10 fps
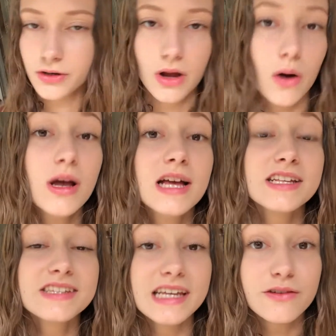No,
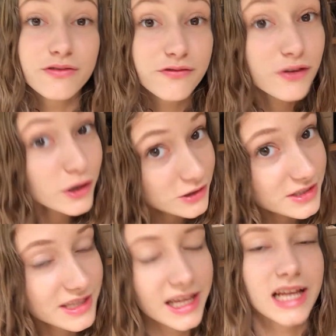seek first
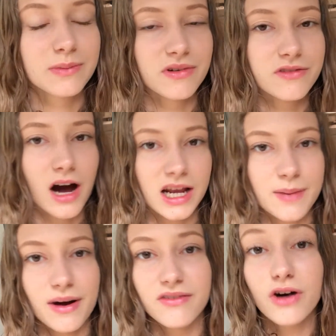the kingdom of God
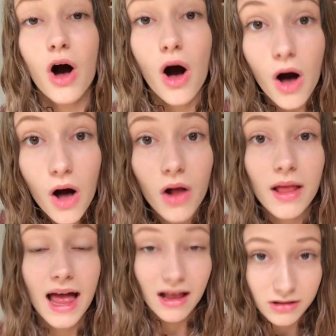above all
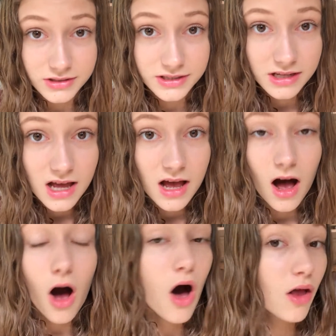else.
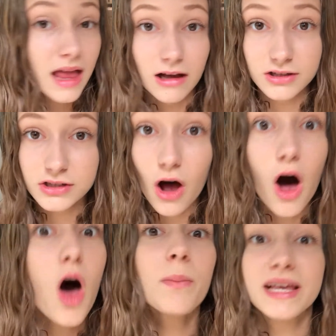All else,
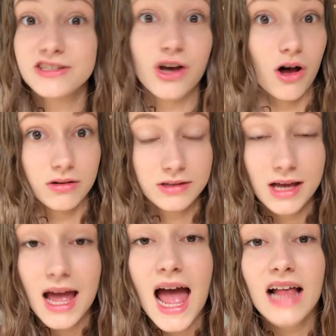all means all,
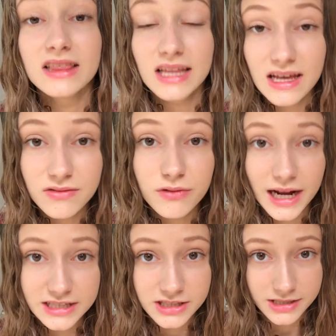and live
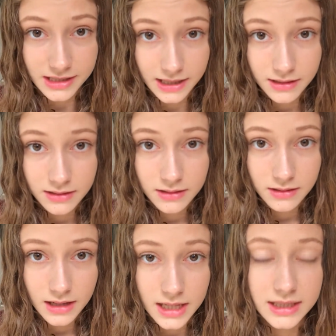righteously,
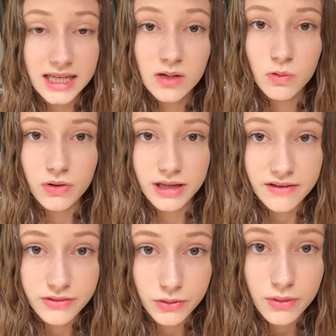and he will
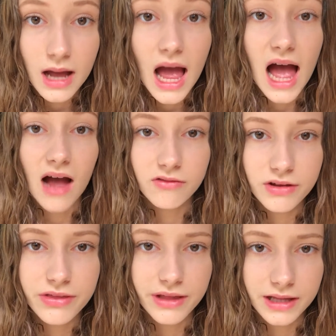give you
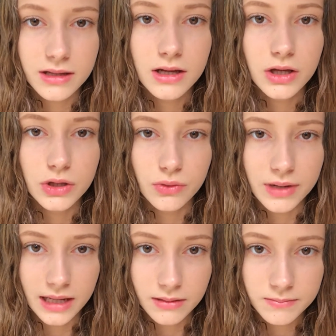everything you
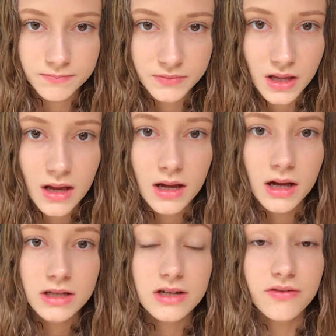need.
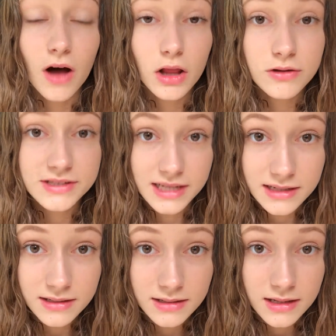To follow
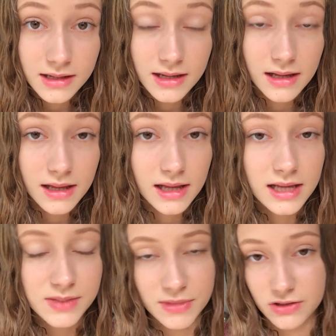sin
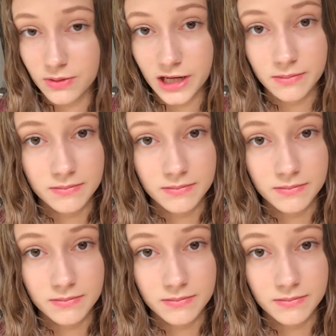is misery.